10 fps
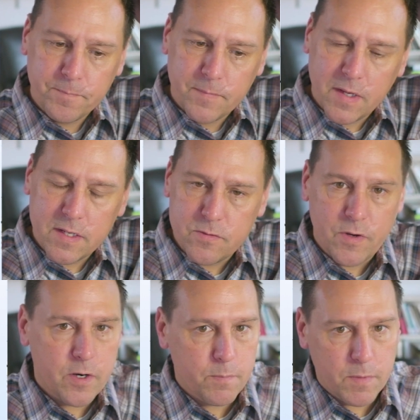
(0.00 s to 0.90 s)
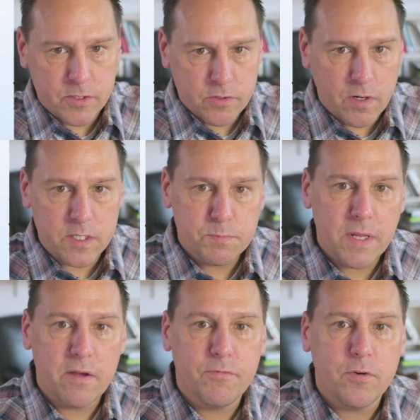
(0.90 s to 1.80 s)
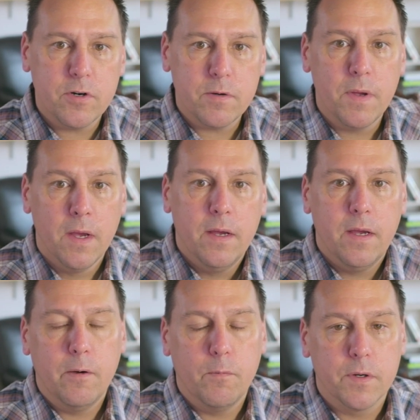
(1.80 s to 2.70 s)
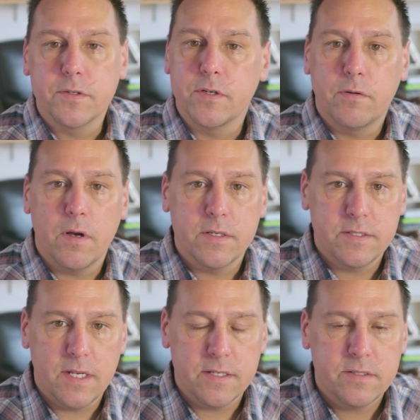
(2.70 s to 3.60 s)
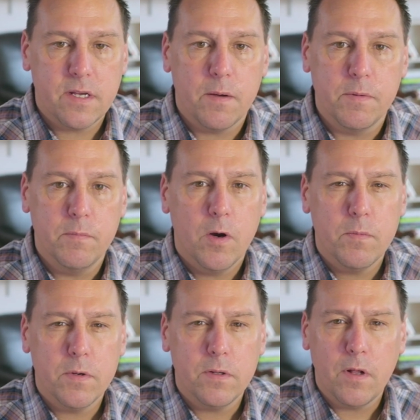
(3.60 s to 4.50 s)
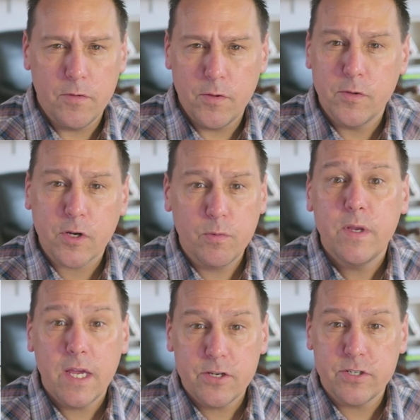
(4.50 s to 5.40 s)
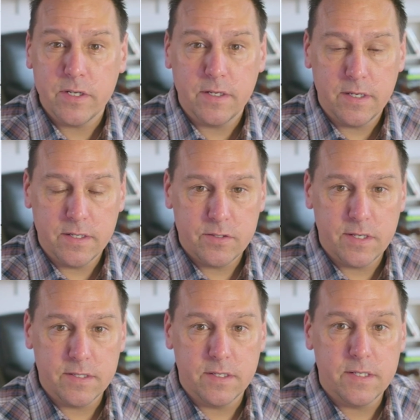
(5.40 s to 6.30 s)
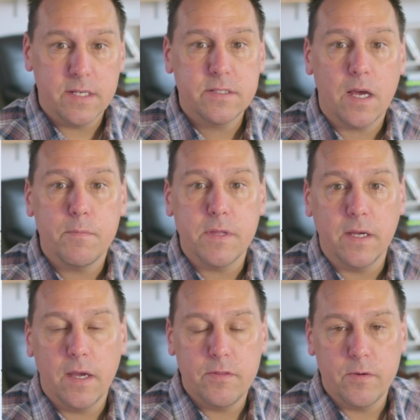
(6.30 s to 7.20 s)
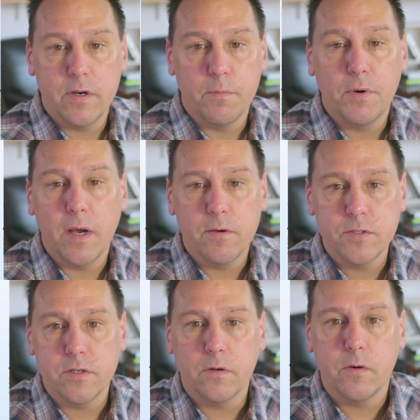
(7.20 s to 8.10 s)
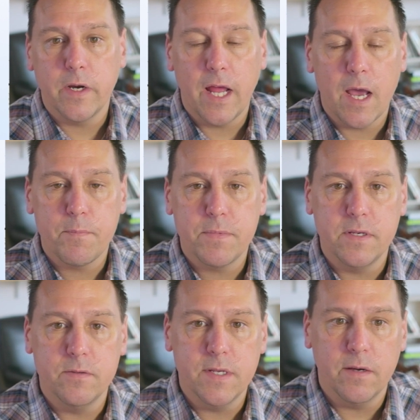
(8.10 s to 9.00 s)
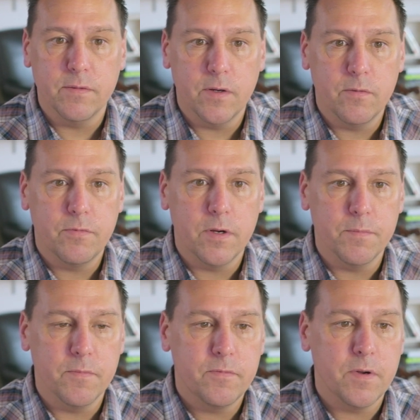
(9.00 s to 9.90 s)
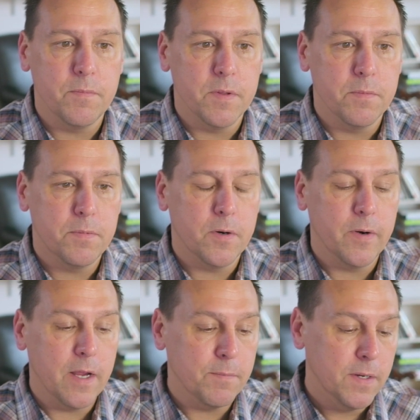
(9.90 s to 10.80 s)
It's very much cross-platform. It works across desktop and mobile, although the creation is a desktop thing, either in a browser or an app that you download from the program.